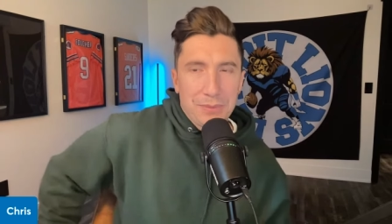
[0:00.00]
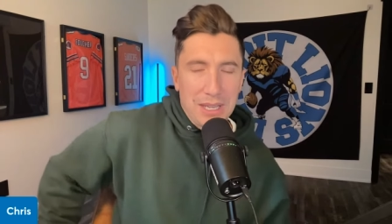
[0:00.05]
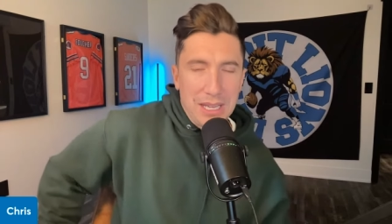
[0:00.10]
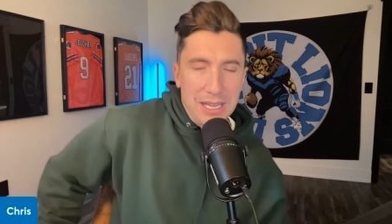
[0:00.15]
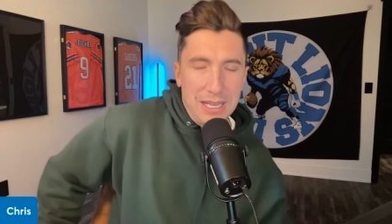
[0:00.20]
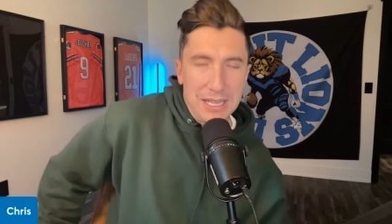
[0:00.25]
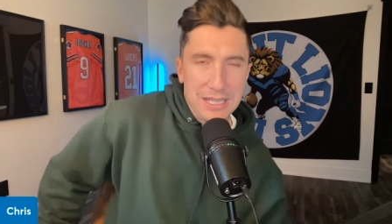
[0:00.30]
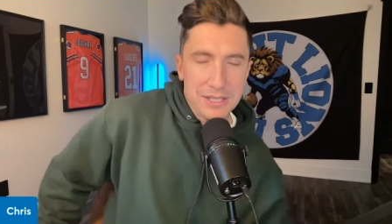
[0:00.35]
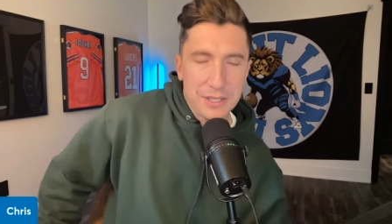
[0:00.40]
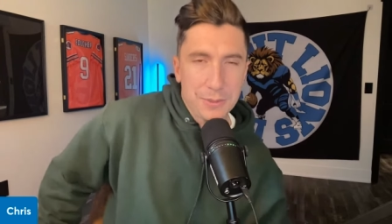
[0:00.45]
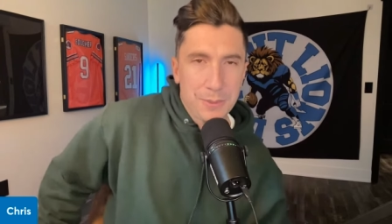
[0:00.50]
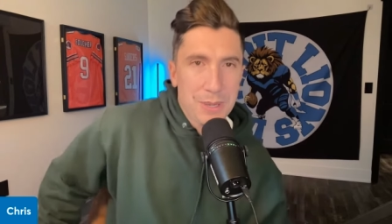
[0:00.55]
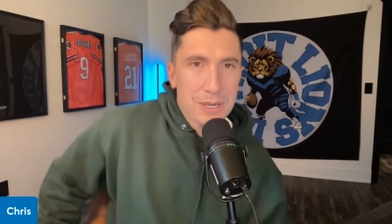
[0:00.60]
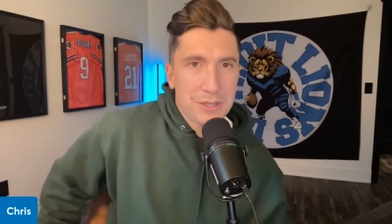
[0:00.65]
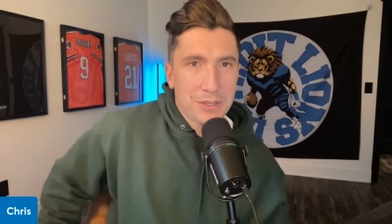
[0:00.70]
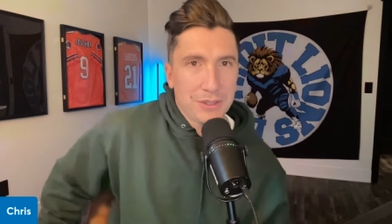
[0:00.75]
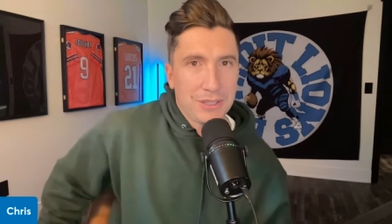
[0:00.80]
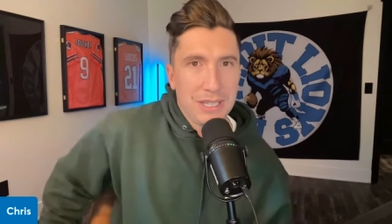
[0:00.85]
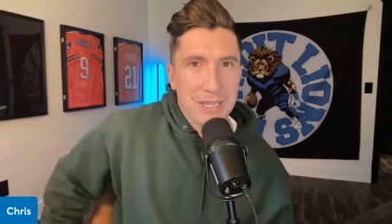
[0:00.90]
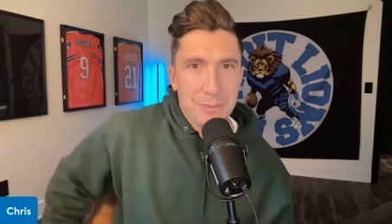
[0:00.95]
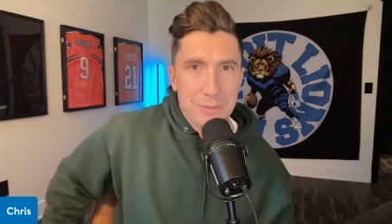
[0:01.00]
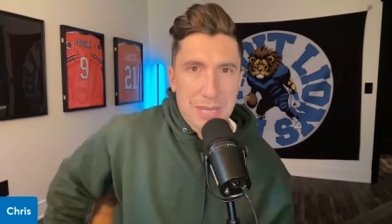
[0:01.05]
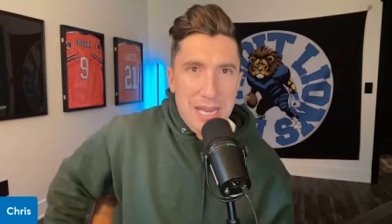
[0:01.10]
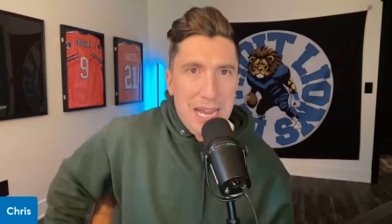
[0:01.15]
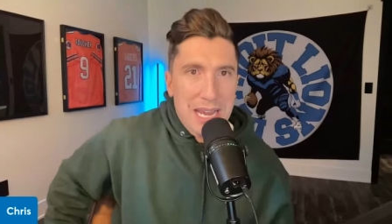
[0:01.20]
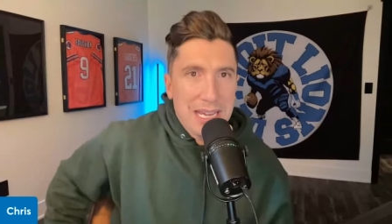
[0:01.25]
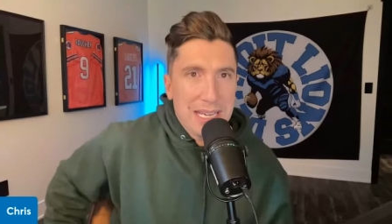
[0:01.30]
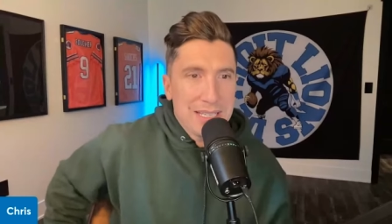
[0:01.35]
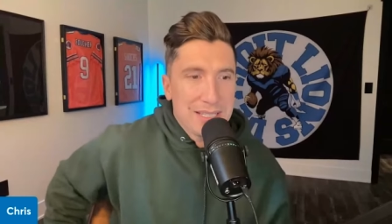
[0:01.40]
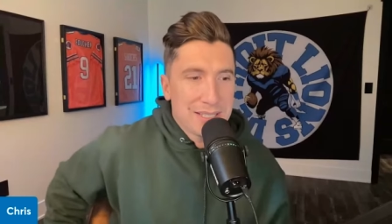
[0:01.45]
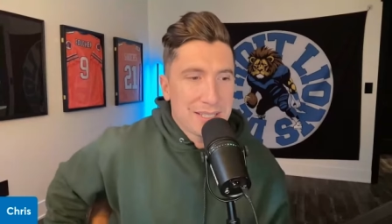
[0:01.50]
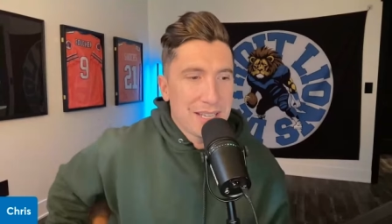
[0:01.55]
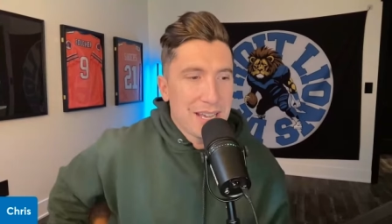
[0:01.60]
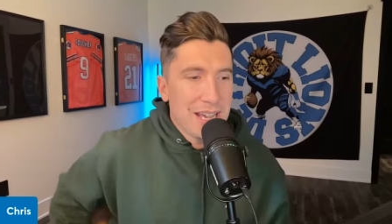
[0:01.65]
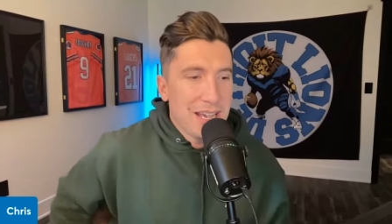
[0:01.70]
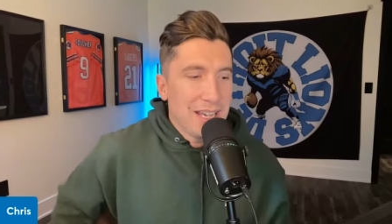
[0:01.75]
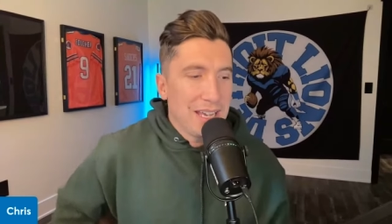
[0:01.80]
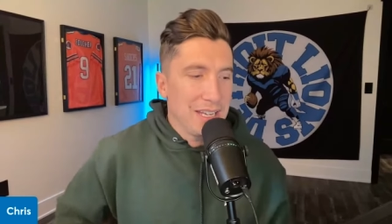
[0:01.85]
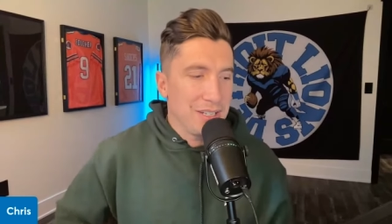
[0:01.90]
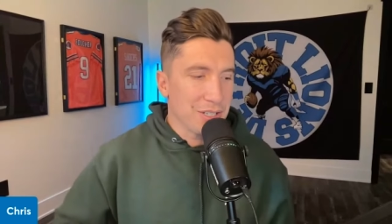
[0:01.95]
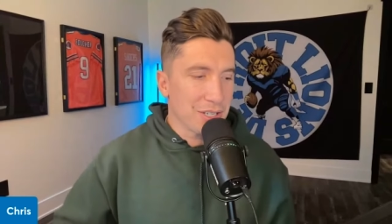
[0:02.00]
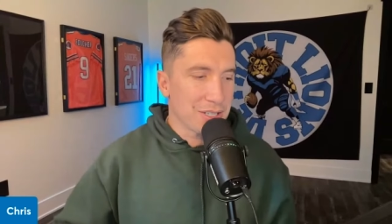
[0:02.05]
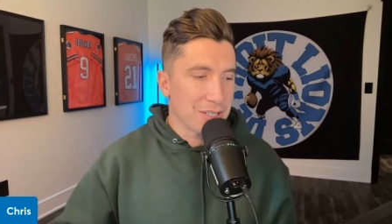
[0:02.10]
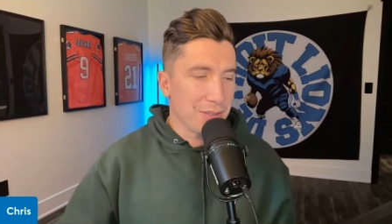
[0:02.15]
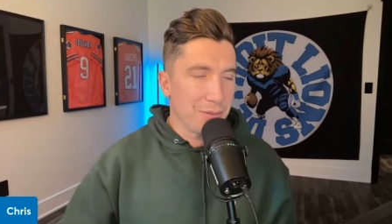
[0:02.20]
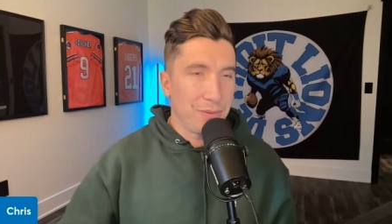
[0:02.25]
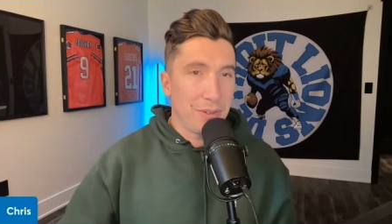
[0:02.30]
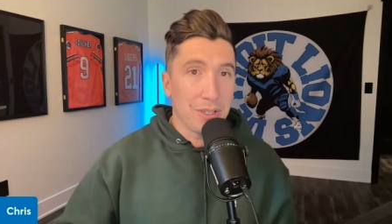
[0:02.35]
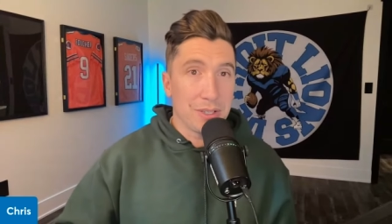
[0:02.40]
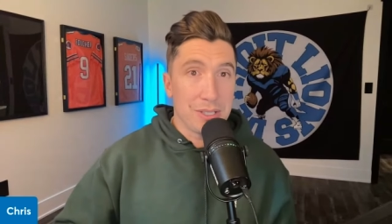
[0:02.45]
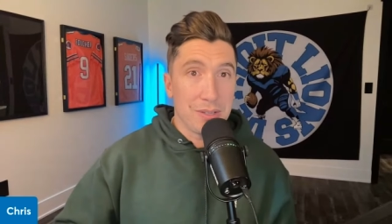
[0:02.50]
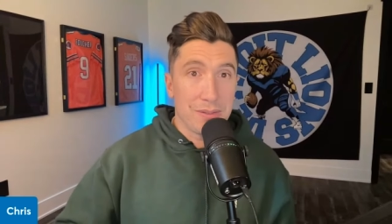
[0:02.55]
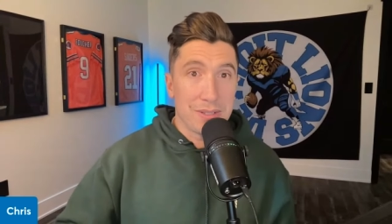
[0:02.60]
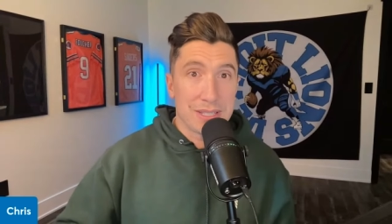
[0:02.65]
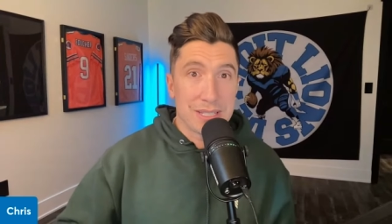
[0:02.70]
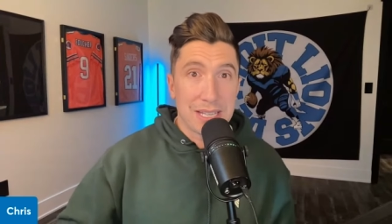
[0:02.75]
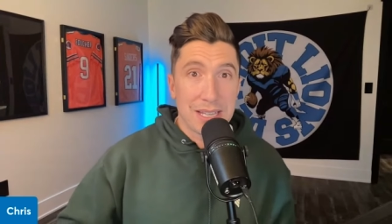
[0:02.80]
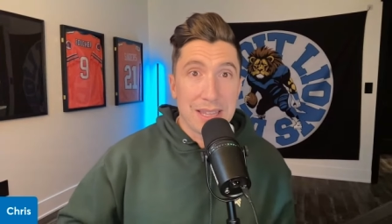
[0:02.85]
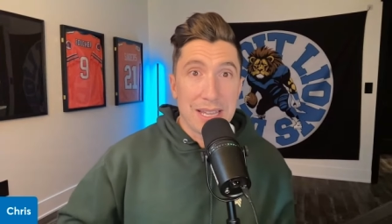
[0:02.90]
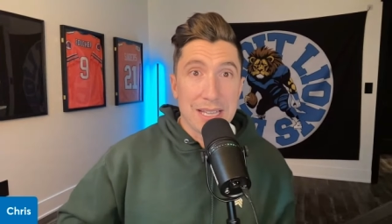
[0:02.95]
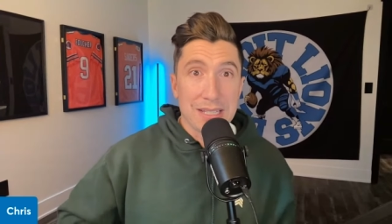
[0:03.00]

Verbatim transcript: And he's a special teams ace. And Justin Fields even said that.